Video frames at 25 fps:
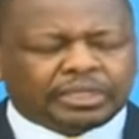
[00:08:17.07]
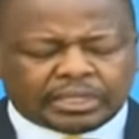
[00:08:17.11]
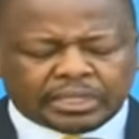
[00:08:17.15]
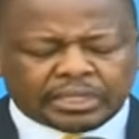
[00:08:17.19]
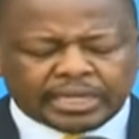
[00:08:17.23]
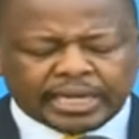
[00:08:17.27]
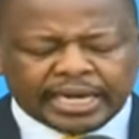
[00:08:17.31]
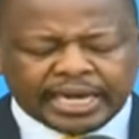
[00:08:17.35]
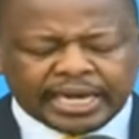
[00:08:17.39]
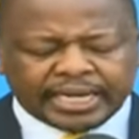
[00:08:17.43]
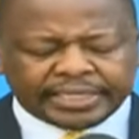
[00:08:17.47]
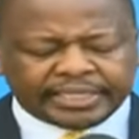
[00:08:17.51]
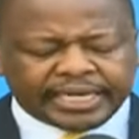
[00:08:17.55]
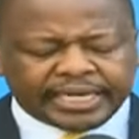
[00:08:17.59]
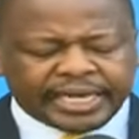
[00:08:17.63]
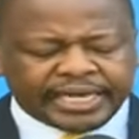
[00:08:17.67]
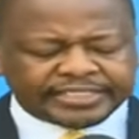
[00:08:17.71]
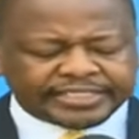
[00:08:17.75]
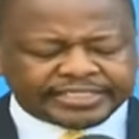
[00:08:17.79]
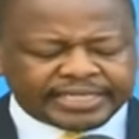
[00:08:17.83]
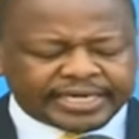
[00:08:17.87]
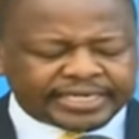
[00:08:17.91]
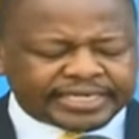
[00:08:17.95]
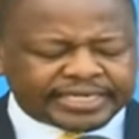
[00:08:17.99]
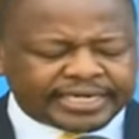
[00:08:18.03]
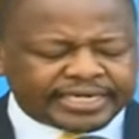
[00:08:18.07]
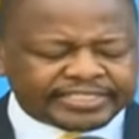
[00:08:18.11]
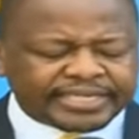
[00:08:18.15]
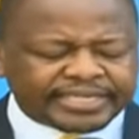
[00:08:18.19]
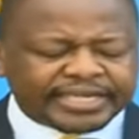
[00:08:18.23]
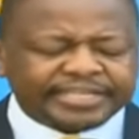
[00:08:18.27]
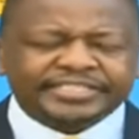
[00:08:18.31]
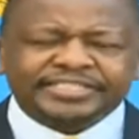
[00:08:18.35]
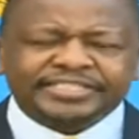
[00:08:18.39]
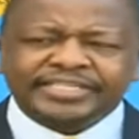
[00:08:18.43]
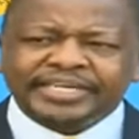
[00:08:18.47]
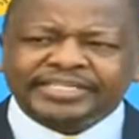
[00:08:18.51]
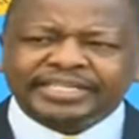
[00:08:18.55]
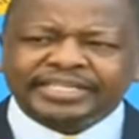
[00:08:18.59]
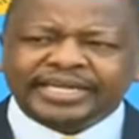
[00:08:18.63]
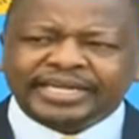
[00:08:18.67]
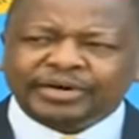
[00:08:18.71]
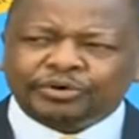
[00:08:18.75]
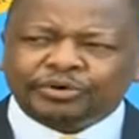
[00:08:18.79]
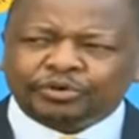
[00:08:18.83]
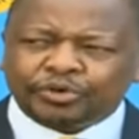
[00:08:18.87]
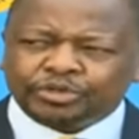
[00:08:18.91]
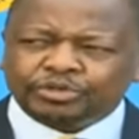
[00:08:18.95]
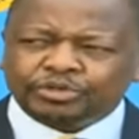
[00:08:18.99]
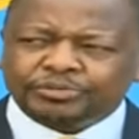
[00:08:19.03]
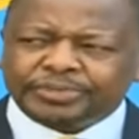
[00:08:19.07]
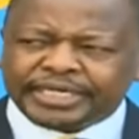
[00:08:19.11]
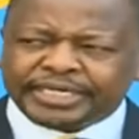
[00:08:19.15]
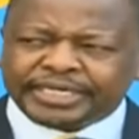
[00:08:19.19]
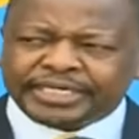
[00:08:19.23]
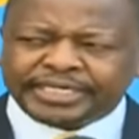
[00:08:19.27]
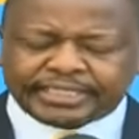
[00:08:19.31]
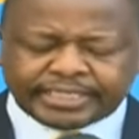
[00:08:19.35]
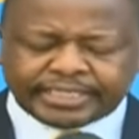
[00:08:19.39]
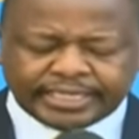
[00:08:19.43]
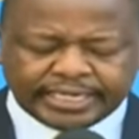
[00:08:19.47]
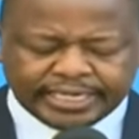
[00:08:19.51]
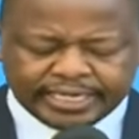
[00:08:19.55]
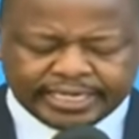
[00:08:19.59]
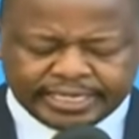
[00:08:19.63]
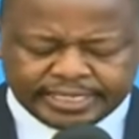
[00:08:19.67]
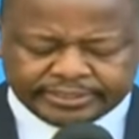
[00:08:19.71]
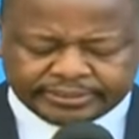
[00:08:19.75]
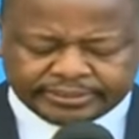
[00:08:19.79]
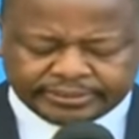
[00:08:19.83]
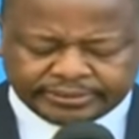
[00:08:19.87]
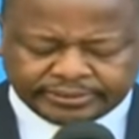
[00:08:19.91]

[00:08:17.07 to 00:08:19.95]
And as I said, and I want to make it clear,